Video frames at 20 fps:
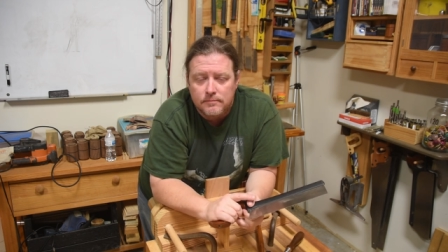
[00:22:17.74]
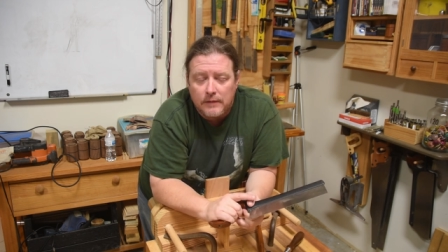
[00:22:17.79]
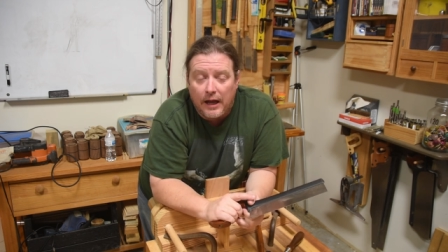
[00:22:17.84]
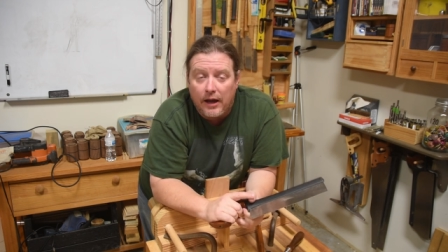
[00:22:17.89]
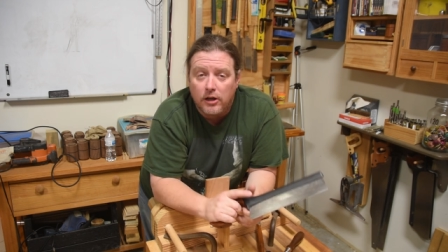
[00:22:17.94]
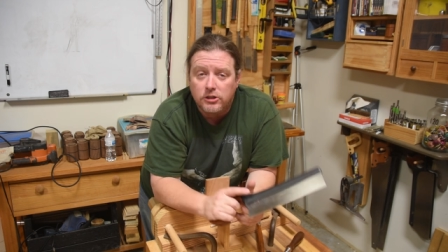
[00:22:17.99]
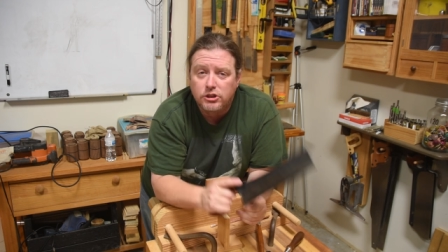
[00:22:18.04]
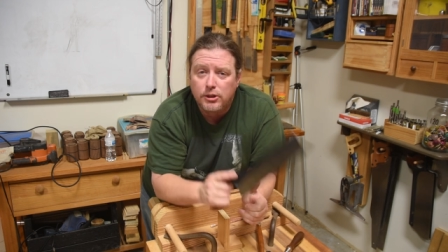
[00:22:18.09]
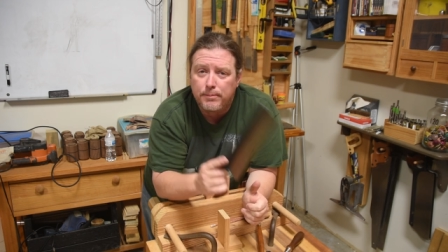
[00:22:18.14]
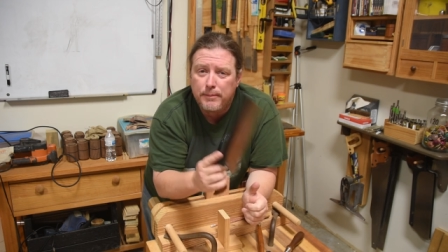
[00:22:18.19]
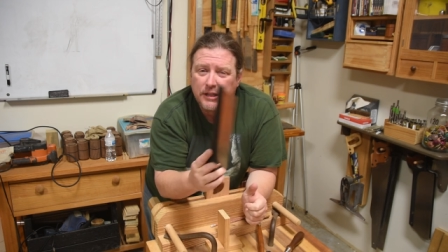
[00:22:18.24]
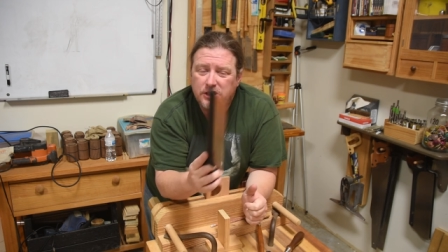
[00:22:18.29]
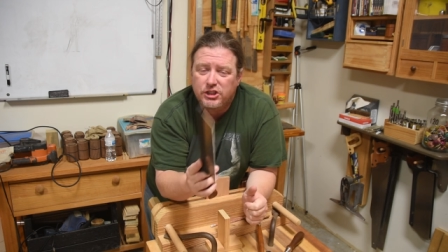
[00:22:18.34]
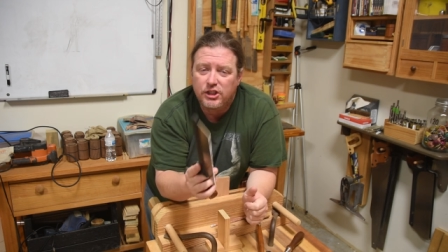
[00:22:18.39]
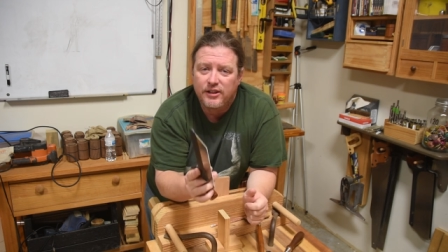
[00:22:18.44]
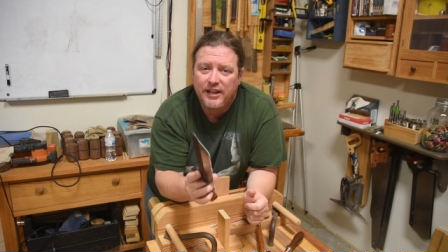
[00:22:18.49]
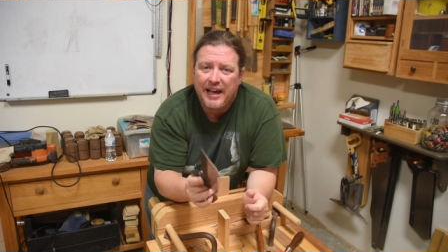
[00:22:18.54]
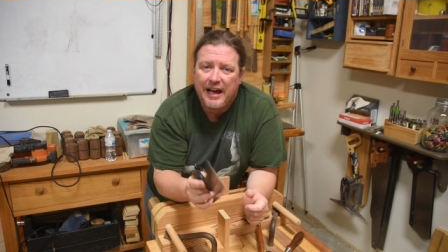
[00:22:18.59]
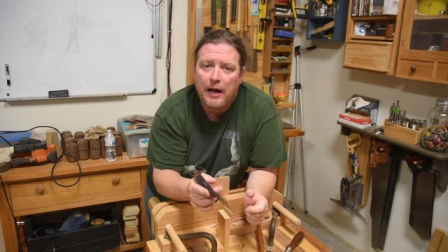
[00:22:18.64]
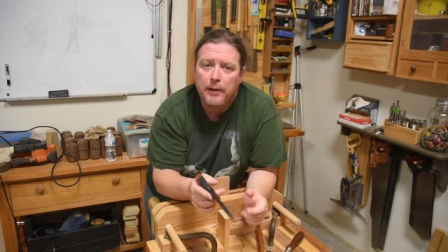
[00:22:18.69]
I also
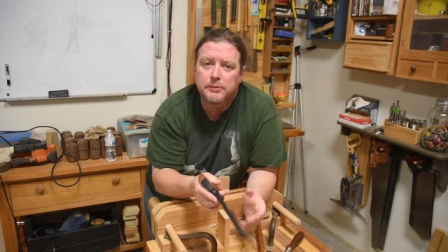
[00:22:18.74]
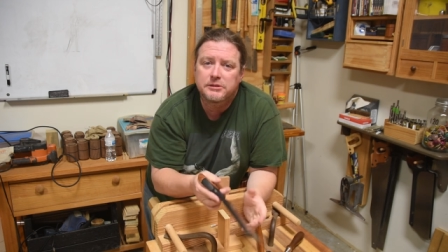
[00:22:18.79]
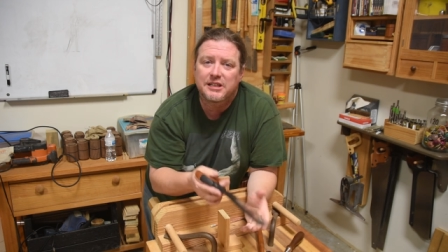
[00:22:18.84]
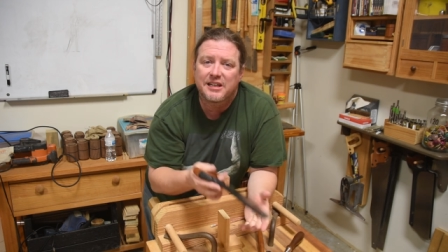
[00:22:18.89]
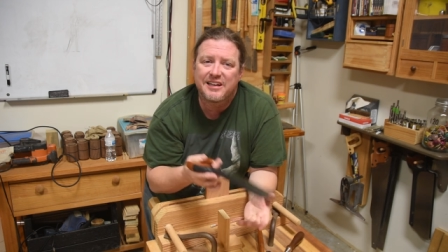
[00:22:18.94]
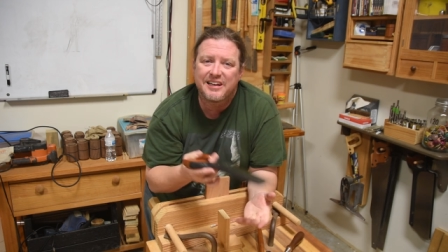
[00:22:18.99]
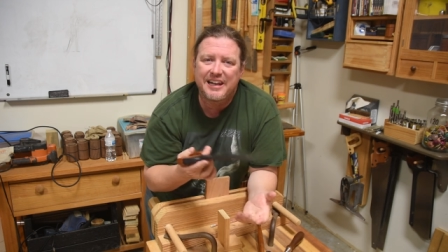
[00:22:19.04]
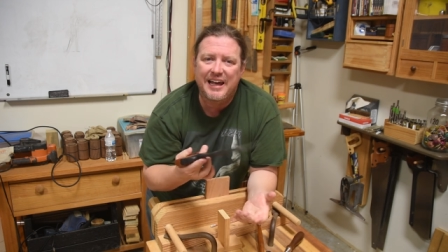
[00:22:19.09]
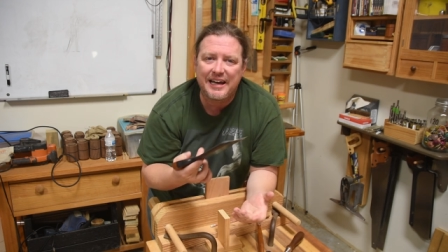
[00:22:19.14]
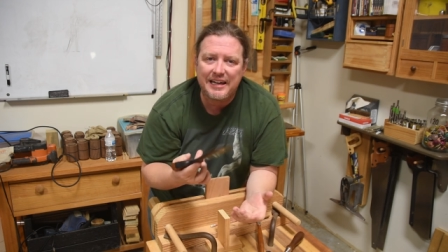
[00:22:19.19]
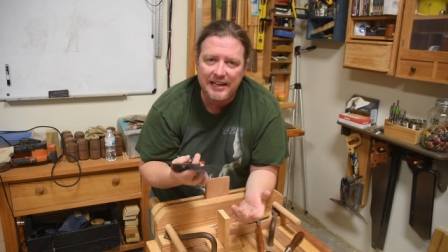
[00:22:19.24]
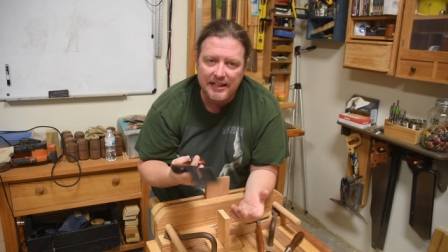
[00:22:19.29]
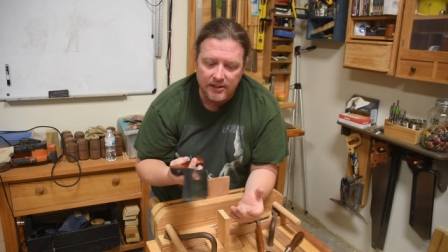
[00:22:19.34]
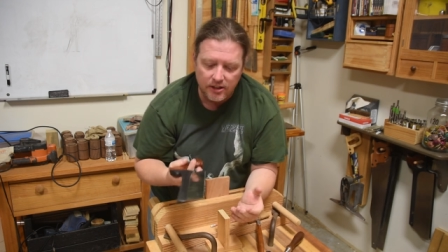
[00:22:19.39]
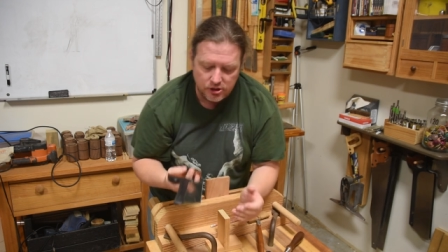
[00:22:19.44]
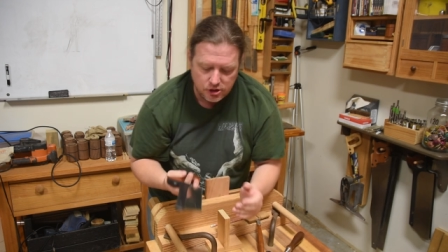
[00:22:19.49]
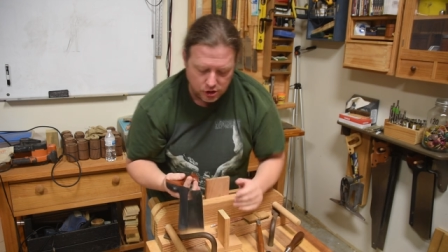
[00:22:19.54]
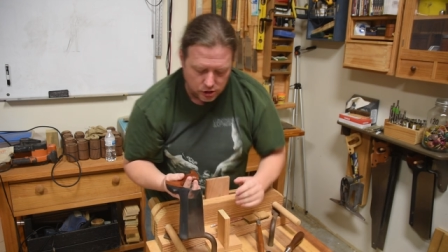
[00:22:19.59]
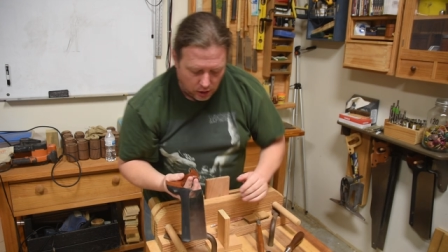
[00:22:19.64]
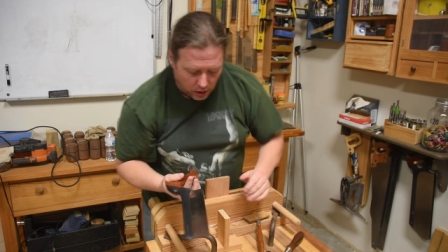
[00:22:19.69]
mentioned that I was lightening
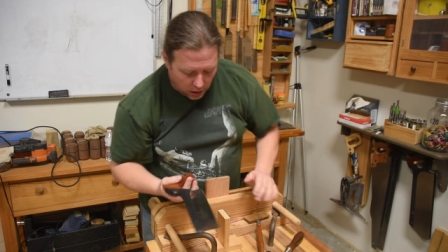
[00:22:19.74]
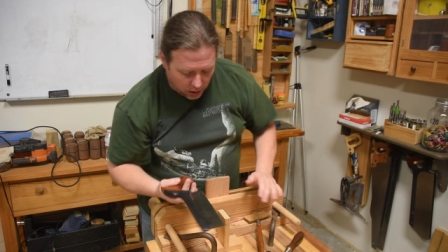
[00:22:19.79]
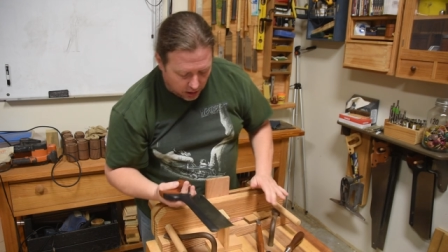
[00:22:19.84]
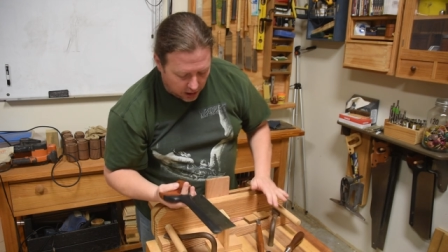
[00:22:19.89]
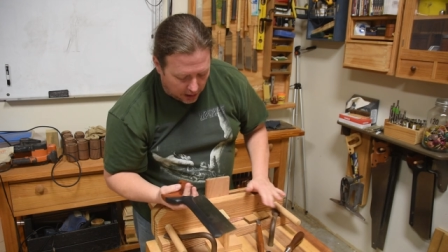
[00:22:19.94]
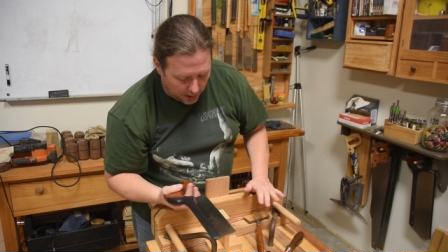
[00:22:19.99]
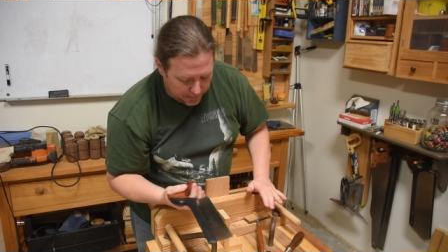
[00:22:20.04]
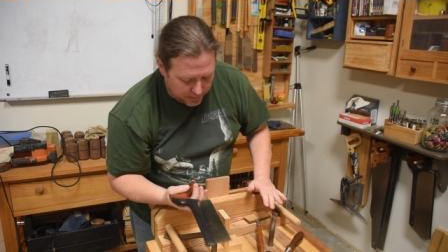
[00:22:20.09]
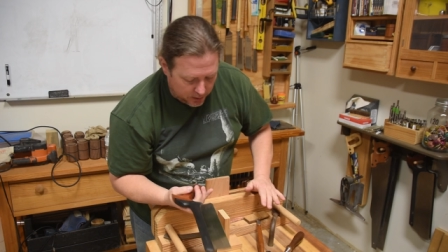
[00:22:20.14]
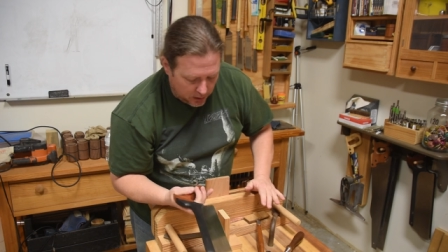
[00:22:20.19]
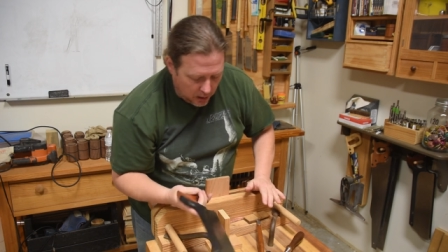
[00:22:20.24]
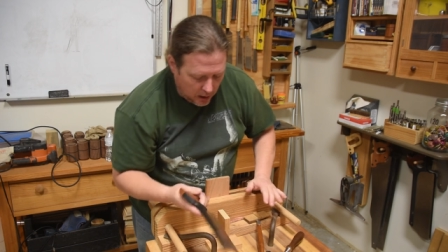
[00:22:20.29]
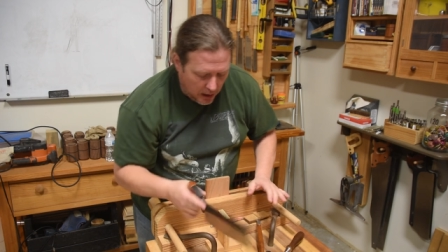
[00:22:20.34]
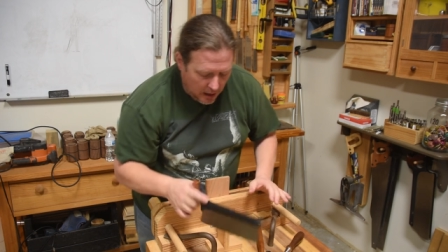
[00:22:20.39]
the saw up.